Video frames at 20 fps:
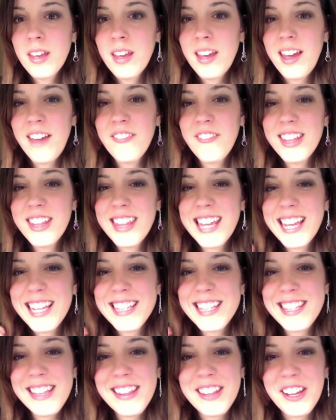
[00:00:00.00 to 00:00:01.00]
everything
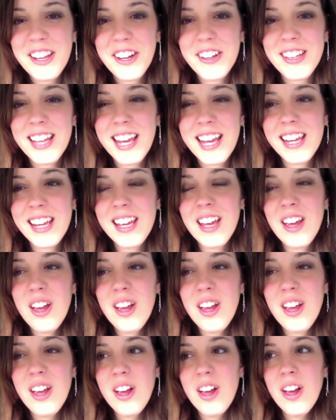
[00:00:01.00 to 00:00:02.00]
is in there. Like,
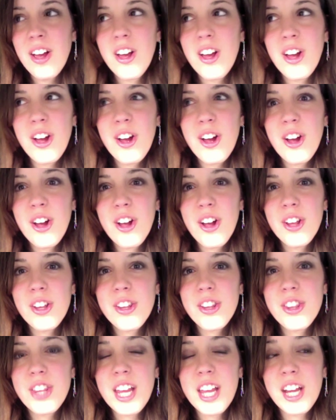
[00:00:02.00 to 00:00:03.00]

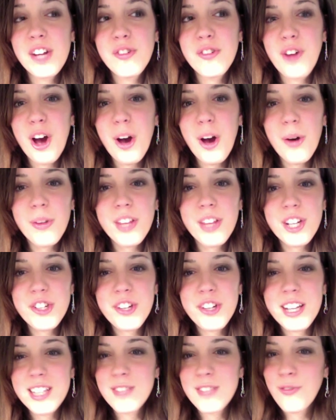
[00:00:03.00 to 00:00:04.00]
they grow, they
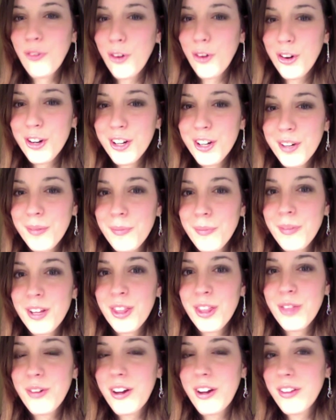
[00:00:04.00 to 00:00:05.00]
transform
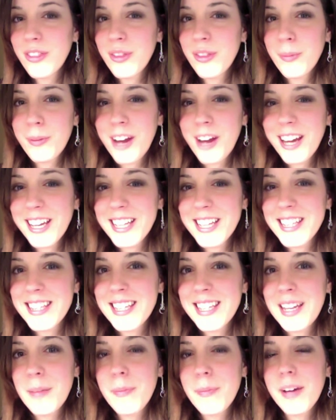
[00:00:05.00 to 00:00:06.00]
throughout the
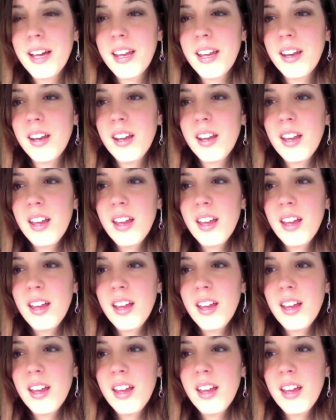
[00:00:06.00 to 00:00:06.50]
pregnancy, but